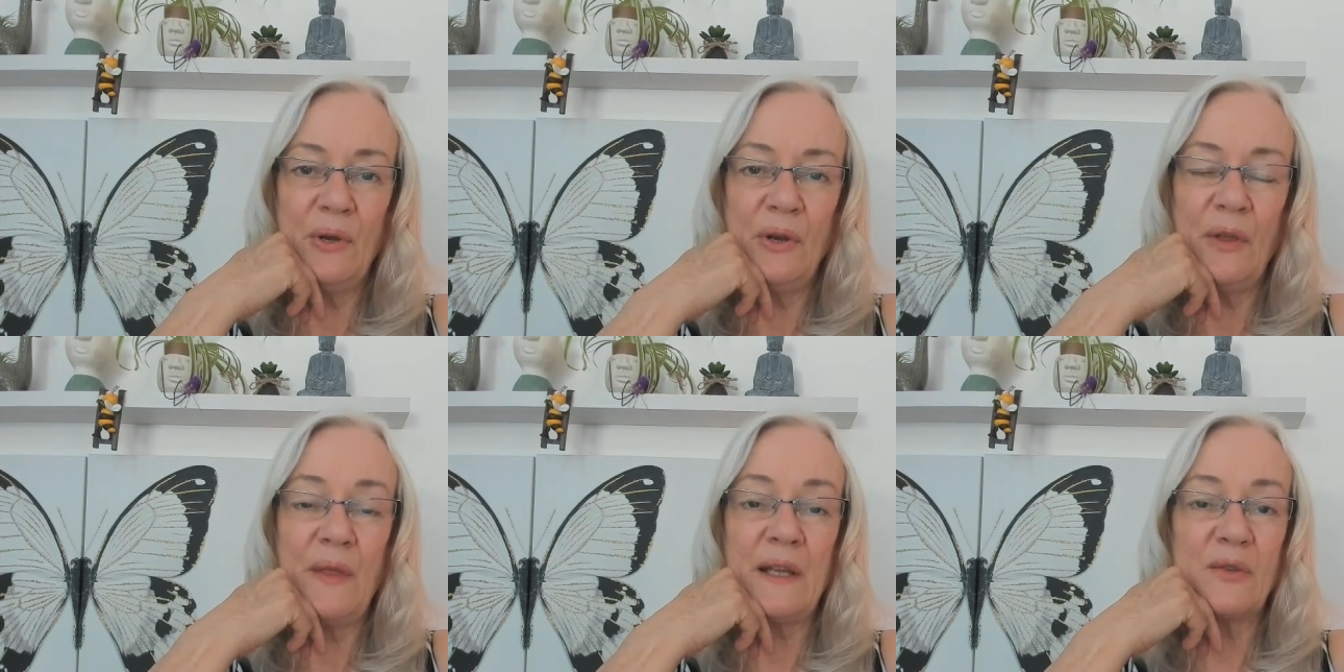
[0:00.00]

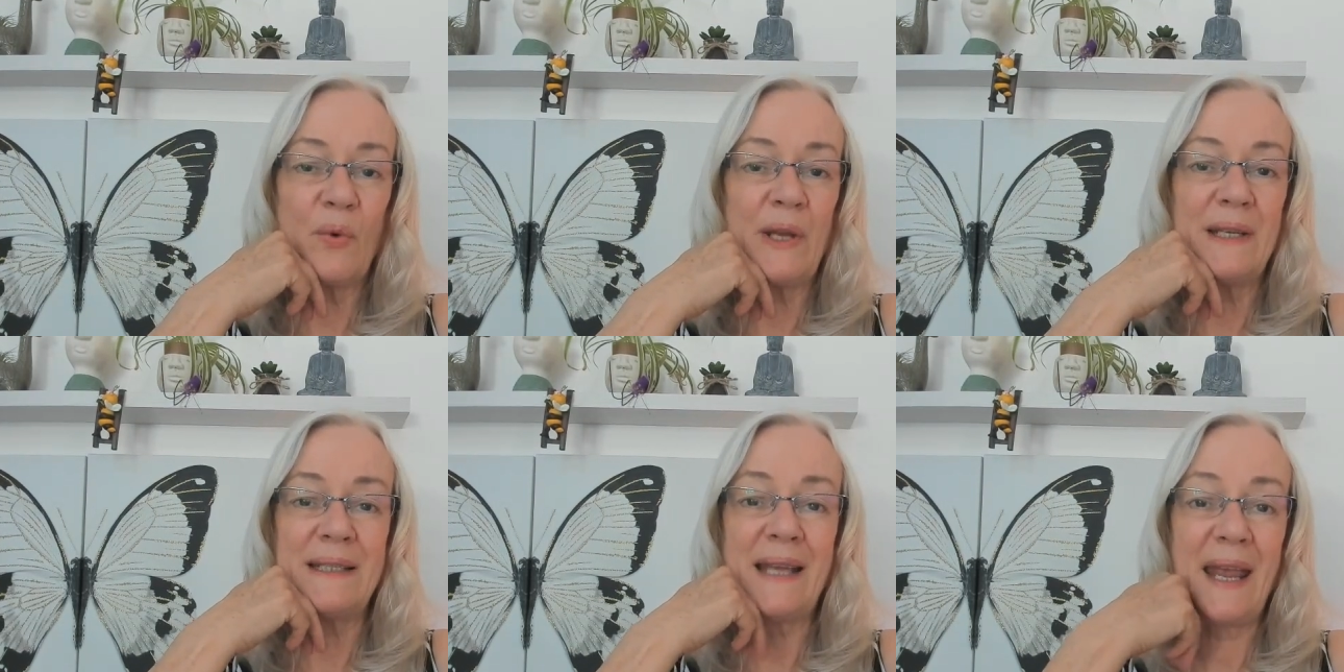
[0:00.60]
that's going to
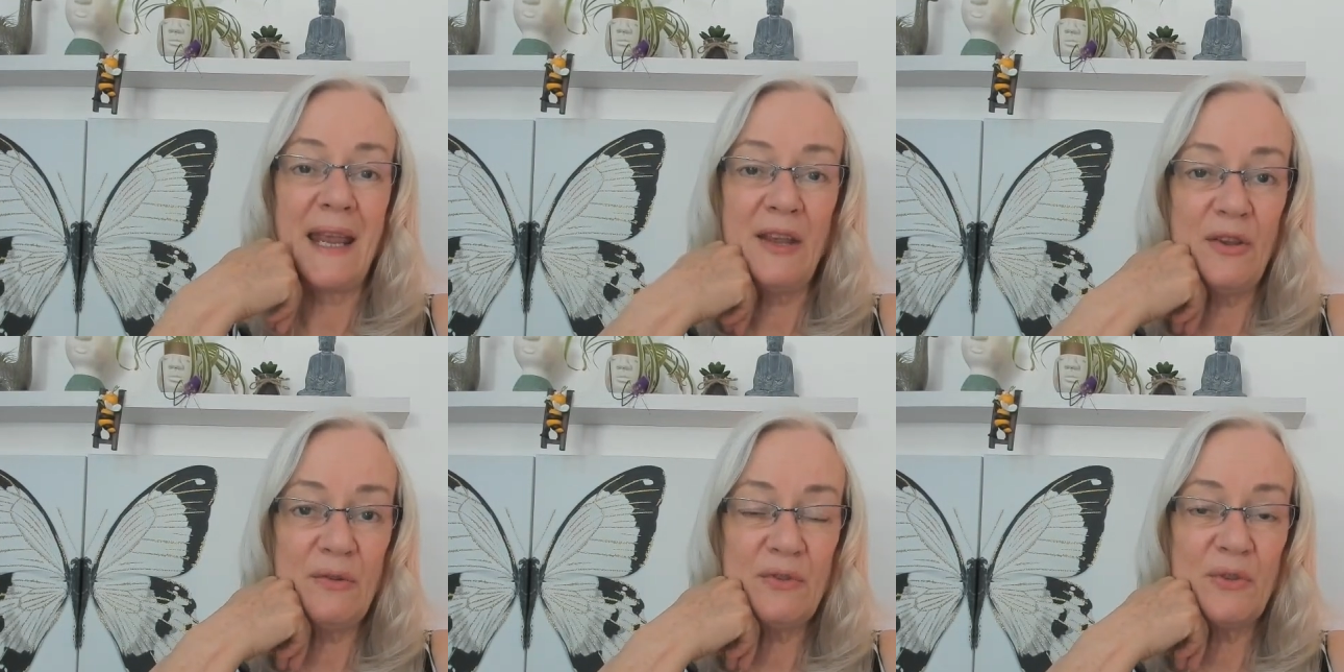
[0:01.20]
take
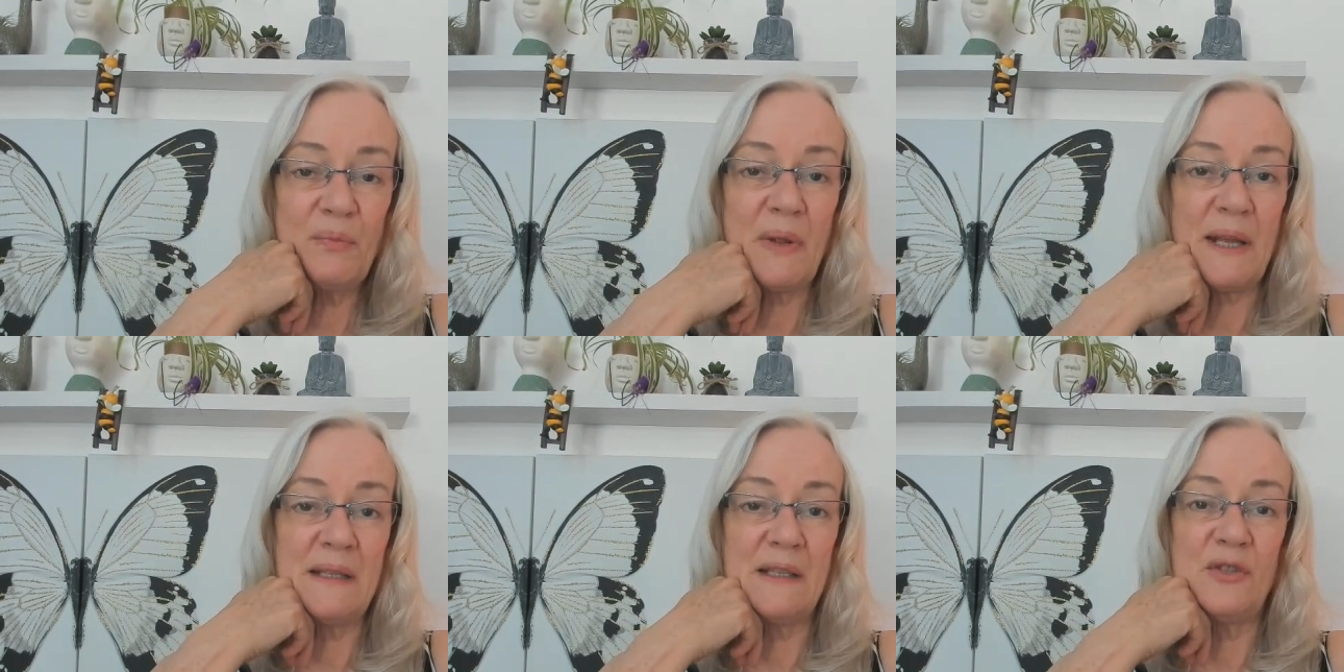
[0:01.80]
you to
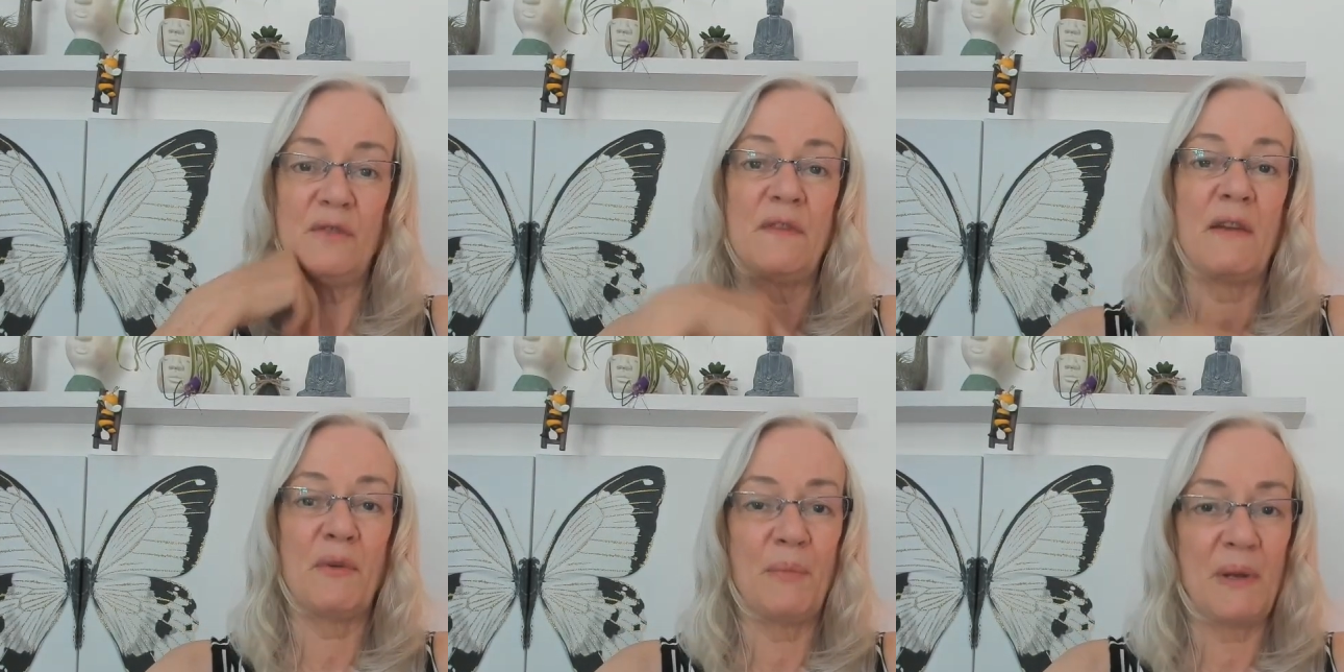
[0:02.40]
places you've
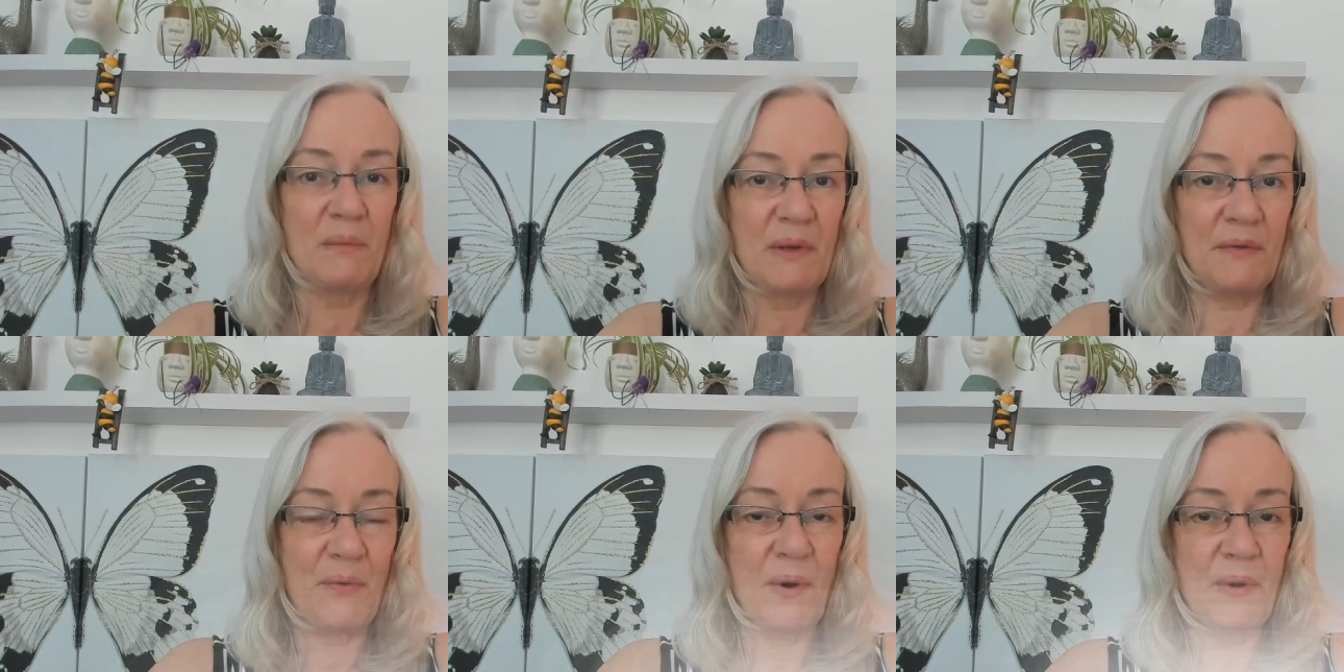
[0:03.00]
never been
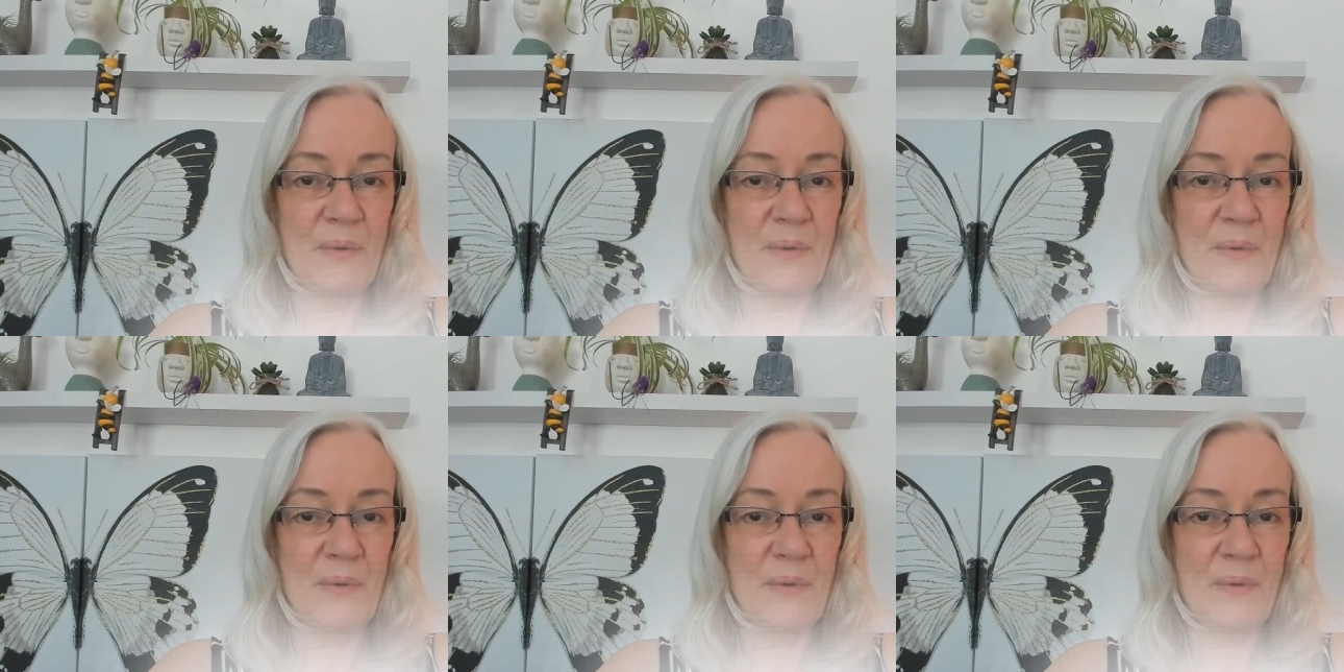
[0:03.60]
before.